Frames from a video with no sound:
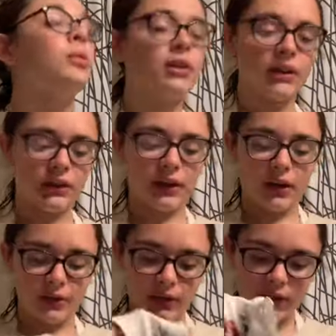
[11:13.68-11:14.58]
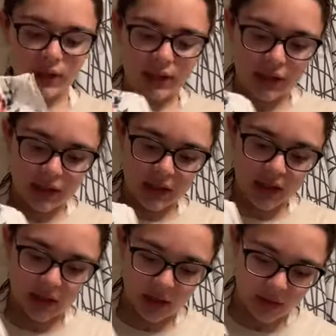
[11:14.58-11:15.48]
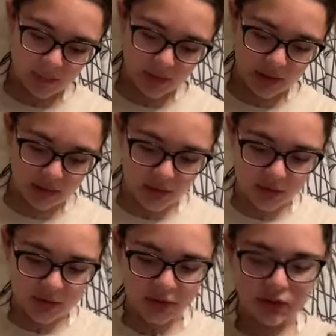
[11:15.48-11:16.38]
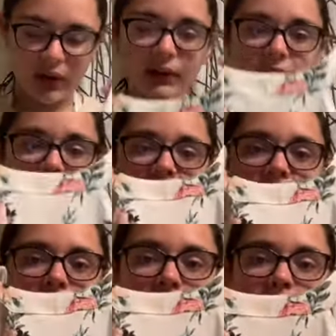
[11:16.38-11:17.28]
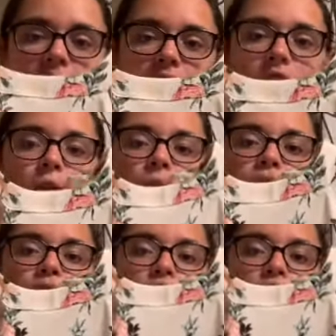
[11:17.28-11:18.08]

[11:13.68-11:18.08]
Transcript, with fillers: in here now. Um, here's the dress that I am wearing